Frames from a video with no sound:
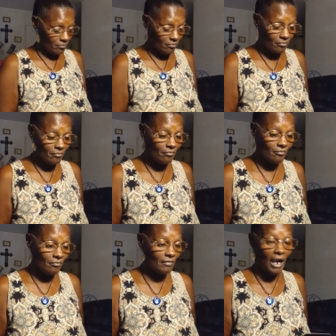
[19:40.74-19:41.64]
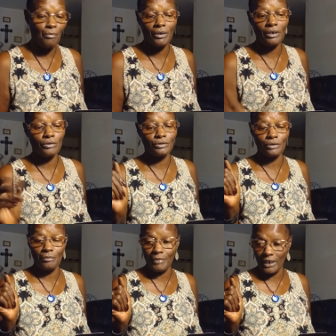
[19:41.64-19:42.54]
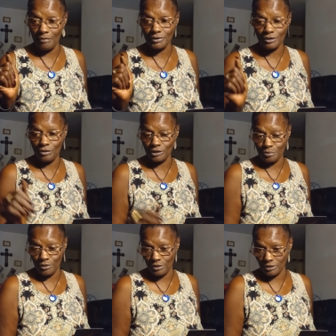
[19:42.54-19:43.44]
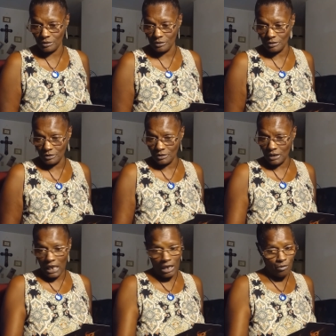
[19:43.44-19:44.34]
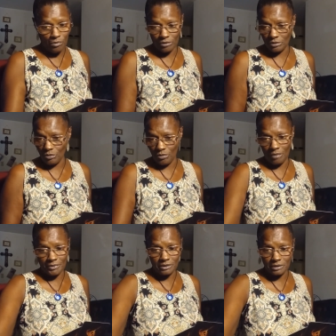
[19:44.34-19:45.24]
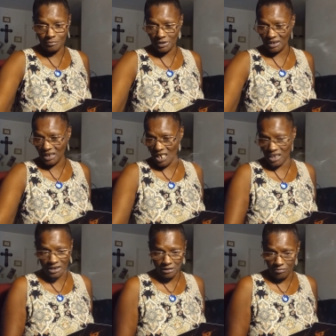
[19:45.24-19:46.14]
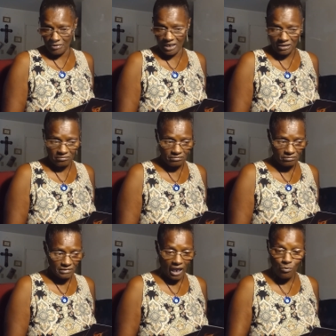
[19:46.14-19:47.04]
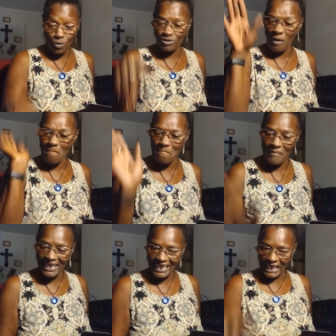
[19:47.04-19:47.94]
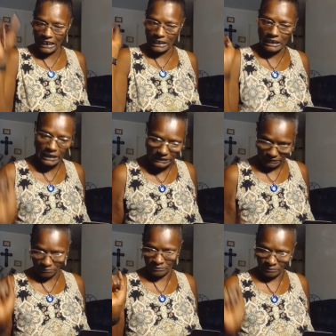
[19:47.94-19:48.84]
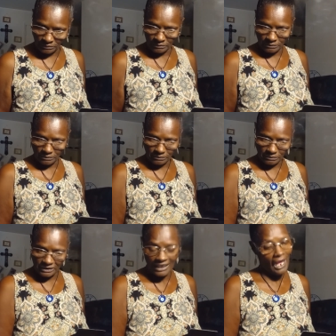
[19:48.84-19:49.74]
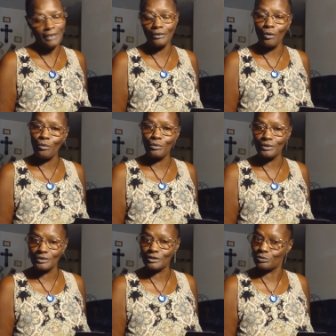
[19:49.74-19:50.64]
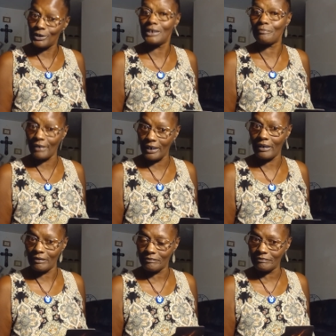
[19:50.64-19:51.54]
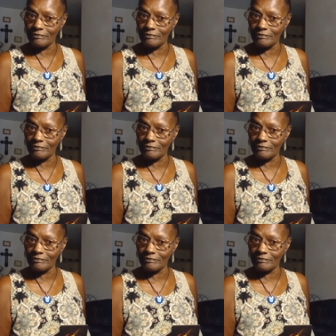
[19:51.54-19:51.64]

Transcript: Mm-hmm. I want to go to a man massage parlor. I don't want no woman to massage on me. I want a man. And I know sweet man.